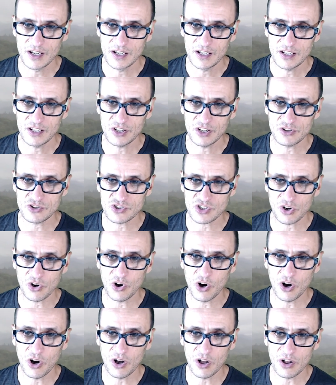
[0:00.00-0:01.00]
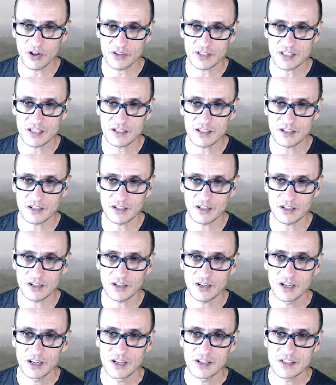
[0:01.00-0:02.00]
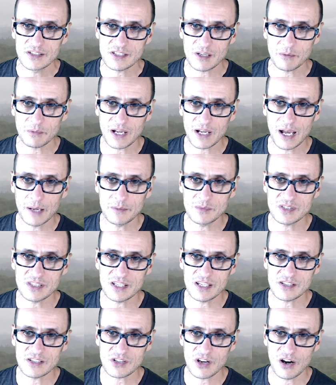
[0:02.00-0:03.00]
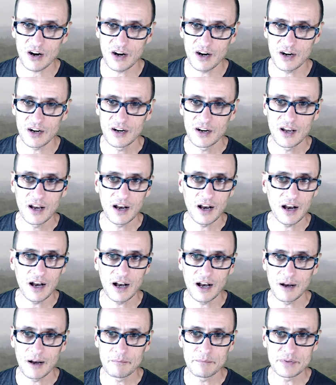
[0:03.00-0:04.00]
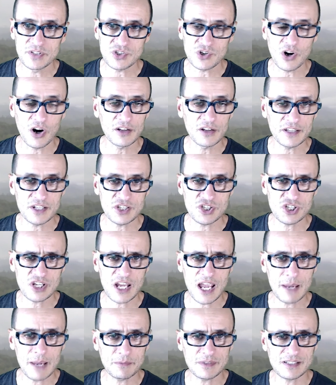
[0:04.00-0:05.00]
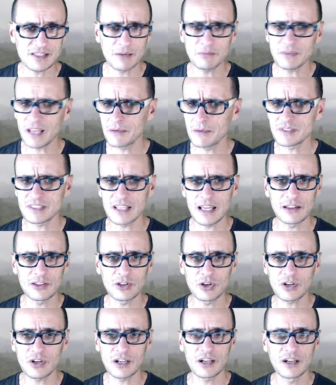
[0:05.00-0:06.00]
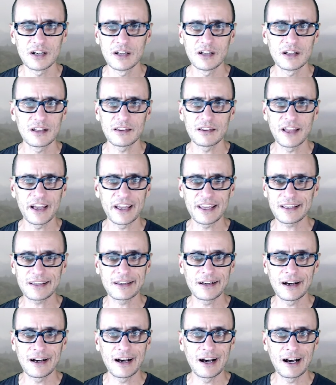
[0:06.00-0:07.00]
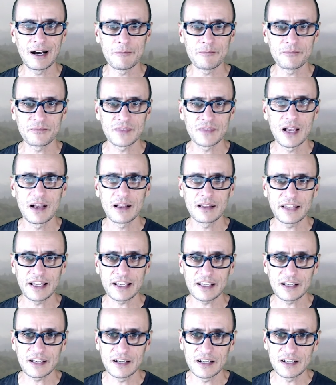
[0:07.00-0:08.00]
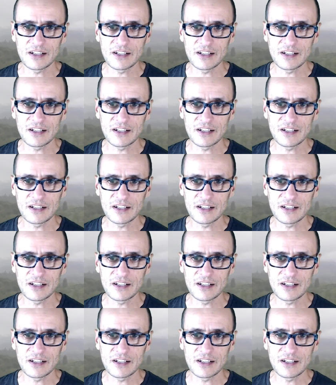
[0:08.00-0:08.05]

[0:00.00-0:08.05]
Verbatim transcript: Here's a gall here. Sometimes these are uh, bizarrely shaped. Sometimes they look like um, like